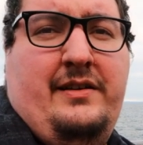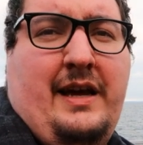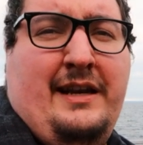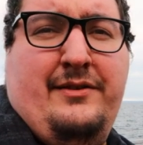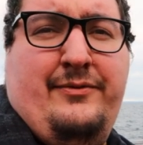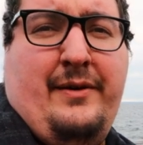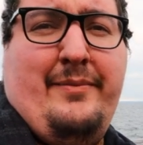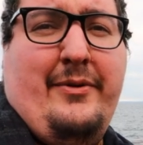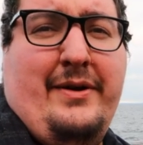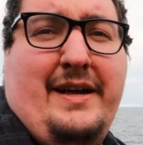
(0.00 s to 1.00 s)
end of
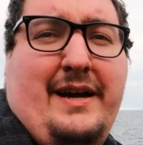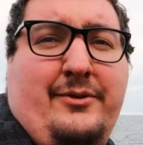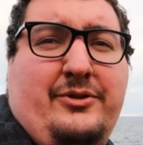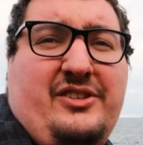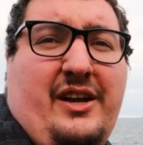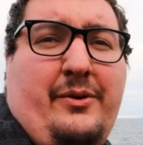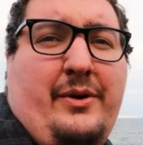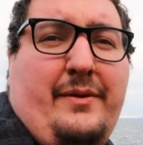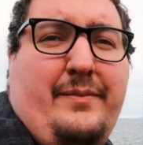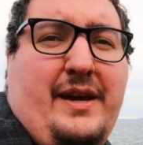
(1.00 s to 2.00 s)
February now, so
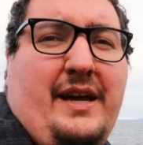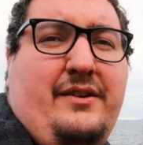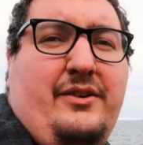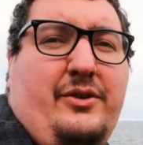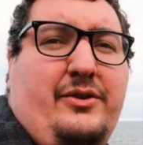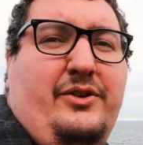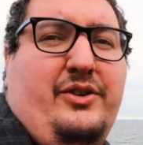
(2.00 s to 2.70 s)
yeah, not